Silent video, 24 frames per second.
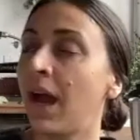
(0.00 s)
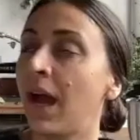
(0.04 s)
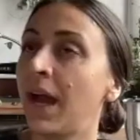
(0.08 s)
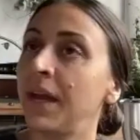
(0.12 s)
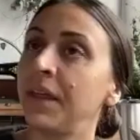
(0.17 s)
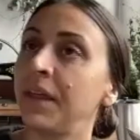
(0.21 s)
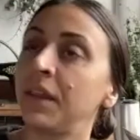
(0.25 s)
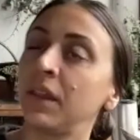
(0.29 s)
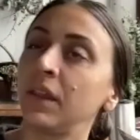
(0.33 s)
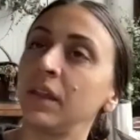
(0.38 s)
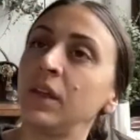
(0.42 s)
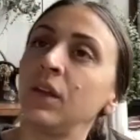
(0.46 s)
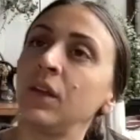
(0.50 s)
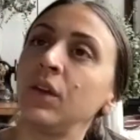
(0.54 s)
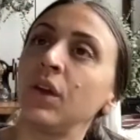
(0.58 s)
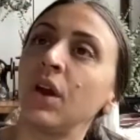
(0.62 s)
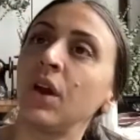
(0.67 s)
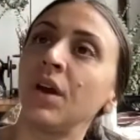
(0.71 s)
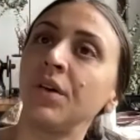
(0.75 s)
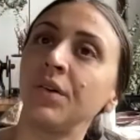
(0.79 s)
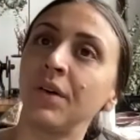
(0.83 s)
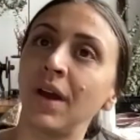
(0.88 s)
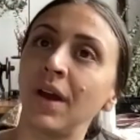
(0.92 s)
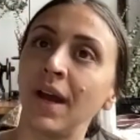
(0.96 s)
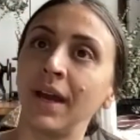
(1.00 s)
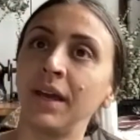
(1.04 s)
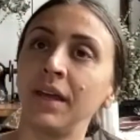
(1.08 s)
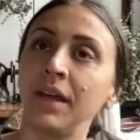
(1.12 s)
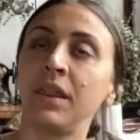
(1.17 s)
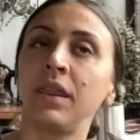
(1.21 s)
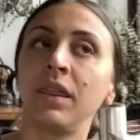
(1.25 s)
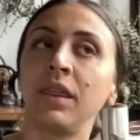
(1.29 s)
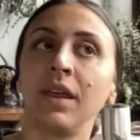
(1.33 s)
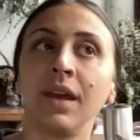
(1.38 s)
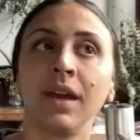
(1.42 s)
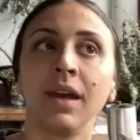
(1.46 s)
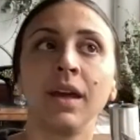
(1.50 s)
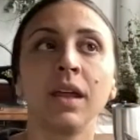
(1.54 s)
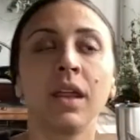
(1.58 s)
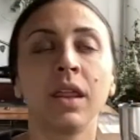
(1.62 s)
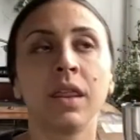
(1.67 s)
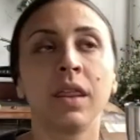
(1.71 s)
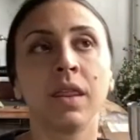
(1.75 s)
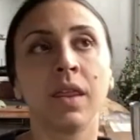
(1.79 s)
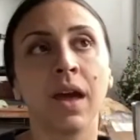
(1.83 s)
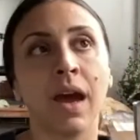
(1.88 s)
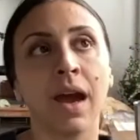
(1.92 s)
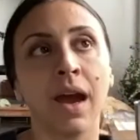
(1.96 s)
I think
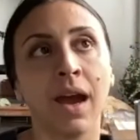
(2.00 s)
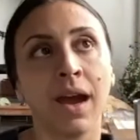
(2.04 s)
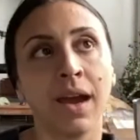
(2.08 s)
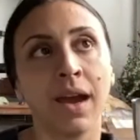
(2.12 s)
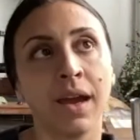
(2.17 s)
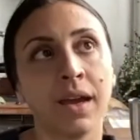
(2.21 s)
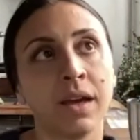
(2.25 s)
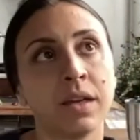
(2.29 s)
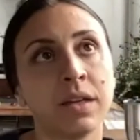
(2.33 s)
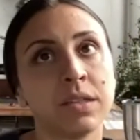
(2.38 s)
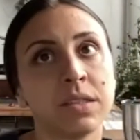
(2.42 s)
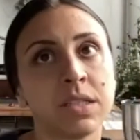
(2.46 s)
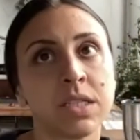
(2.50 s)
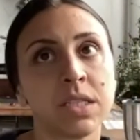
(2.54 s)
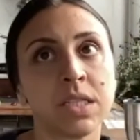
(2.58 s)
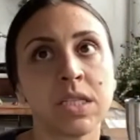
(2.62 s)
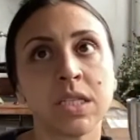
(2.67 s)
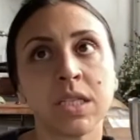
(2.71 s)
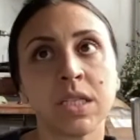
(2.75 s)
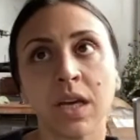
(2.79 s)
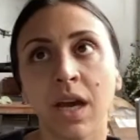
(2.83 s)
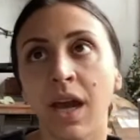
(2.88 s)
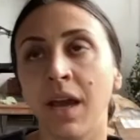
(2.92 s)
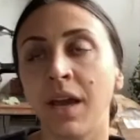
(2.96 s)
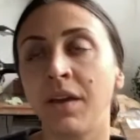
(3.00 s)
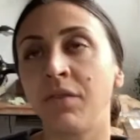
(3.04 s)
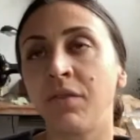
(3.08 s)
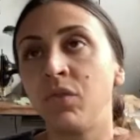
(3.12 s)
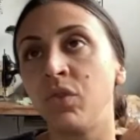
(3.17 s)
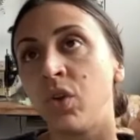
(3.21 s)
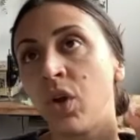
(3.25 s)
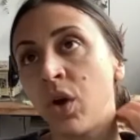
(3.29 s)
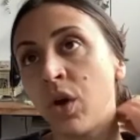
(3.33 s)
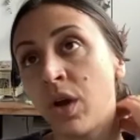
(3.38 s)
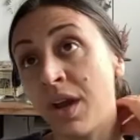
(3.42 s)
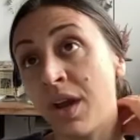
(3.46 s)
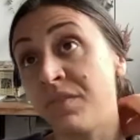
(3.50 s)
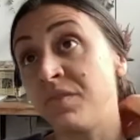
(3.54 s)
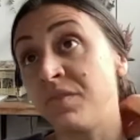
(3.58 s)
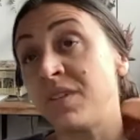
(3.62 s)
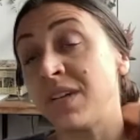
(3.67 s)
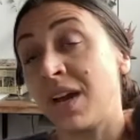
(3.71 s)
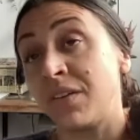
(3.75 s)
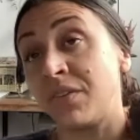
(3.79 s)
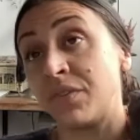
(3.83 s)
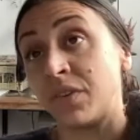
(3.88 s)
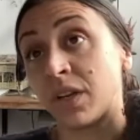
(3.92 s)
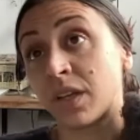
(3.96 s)
that I've
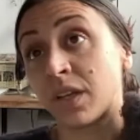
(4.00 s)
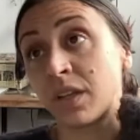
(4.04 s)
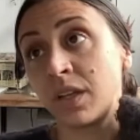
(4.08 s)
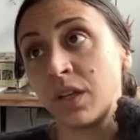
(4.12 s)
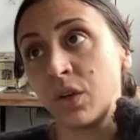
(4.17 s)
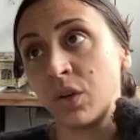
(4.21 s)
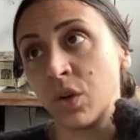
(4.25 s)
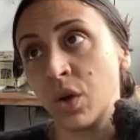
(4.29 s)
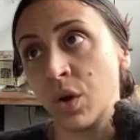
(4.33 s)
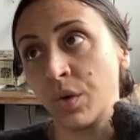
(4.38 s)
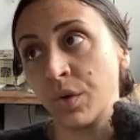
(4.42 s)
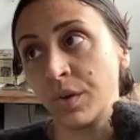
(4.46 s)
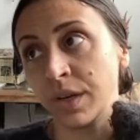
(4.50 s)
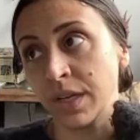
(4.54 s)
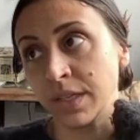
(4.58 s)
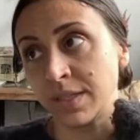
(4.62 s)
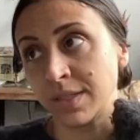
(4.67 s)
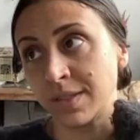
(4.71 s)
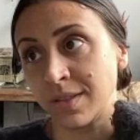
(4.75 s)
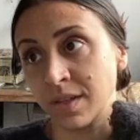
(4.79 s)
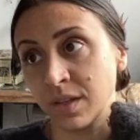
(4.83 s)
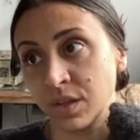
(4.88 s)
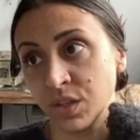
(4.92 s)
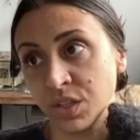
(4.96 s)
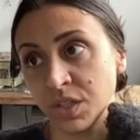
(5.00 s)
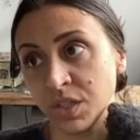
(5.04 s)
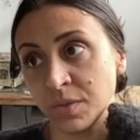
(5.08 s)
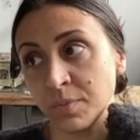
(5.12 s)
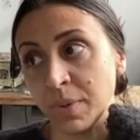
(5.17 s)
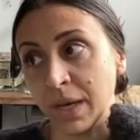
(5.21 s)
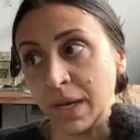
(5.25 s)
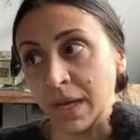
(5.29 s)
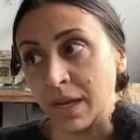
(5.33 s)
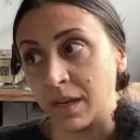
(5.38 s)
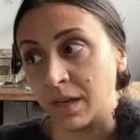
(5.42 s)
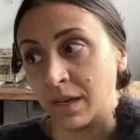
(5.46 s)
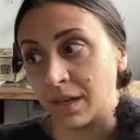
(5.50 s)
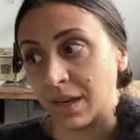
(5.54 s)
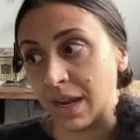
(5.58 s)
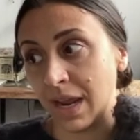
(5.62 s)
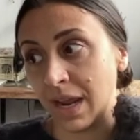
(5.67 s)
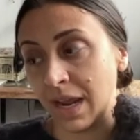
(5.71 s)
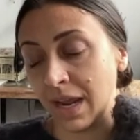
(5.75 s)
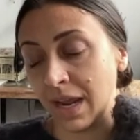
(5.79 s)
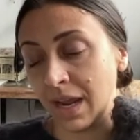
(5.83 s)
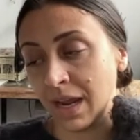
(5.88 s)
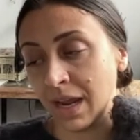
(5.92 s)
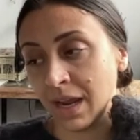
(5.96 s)
definitely noticed there's been
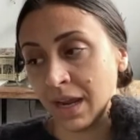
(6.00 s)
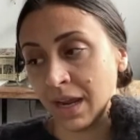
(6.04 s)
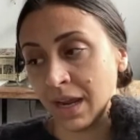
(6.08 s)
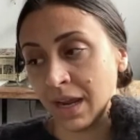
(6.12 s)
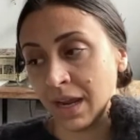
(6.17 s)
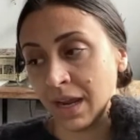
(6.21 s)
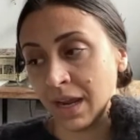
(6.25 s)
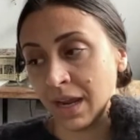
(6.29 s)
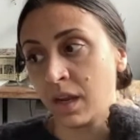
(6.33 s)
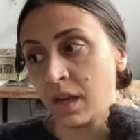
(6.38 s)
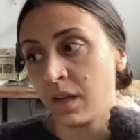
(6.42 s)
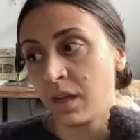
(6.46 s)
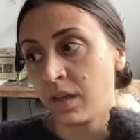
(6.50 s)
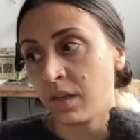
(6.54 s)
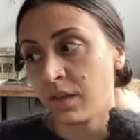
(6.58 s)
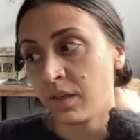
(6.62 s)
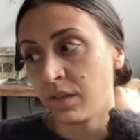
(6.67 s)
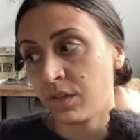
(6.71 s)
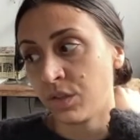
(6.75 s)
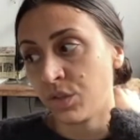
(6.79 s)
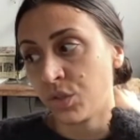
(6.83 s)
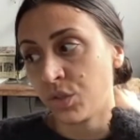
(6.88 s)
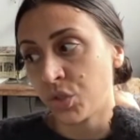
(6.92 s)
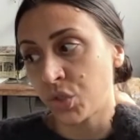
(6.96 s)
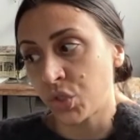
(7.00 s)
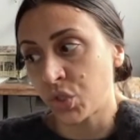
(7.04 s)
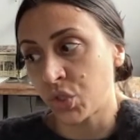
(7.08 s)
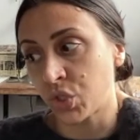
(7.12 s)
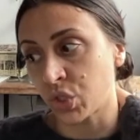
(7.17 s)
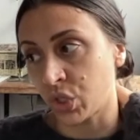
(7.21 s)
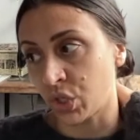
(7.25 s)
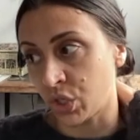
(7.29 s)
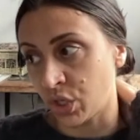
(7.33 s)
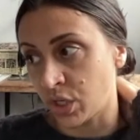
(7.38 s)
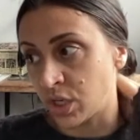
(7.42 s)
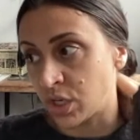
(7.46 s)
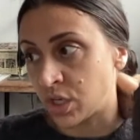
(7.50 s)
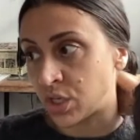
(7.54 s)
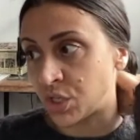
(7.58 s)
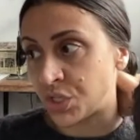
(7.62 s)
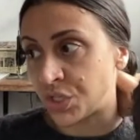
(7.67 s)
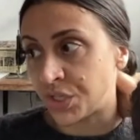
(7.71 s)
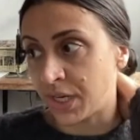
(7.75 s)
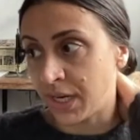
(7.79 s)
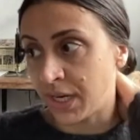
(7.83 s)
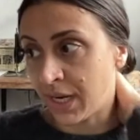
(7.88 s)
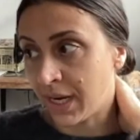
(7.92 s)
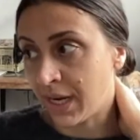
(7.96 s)
a
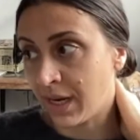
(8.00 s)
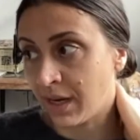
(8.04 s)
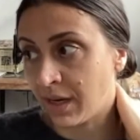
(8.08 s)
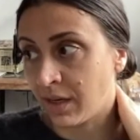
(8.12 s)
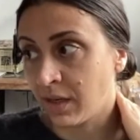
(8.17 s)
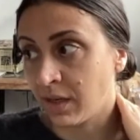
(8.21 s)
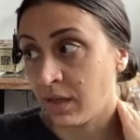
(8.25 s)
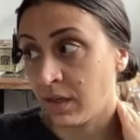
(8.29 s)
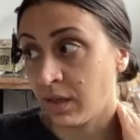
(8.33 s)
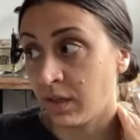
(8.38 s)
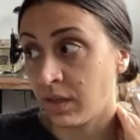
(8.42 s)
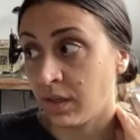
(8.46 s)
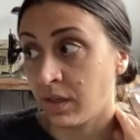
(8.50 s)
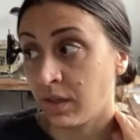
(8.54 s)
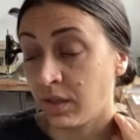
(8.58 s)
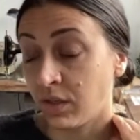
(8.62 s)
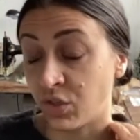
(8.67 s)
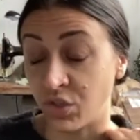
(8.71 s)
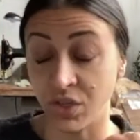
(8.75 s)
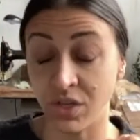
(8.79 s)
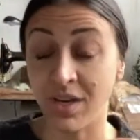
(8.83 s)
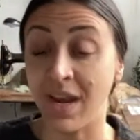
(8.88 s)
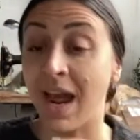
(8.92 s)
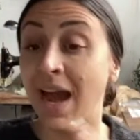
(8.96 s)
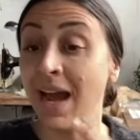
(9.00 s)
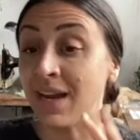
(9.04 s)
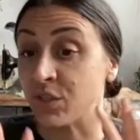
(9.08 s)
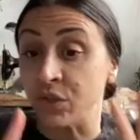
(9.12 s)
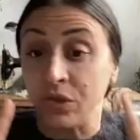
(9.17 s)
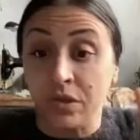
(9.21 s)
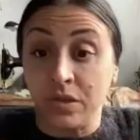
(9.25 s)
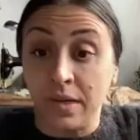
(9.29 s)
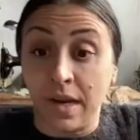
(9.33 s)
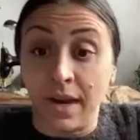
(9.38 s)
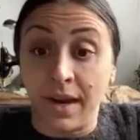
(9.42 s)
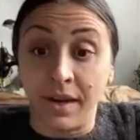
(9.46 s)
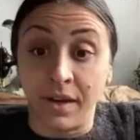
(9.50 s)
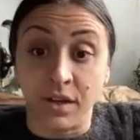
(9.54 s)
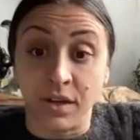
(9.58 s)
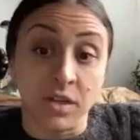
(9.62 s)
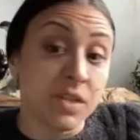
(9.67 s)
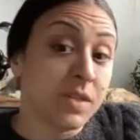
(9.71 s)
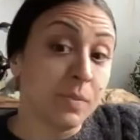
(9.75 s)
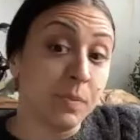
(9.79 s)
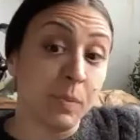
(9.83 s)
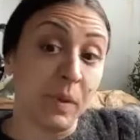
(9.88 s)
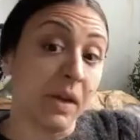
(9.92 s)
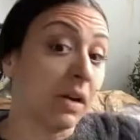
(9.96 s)
surge in natural
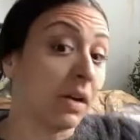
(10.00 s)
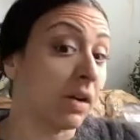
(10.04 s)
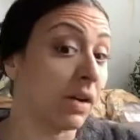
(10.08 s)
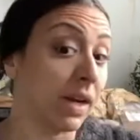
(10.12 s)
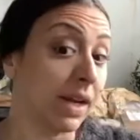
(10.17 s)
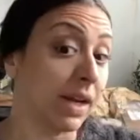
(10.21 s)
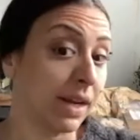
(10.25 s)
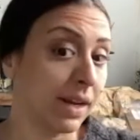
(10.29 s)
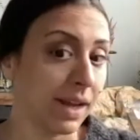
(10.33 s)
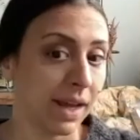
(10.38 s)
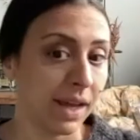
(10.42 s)
dyers, period.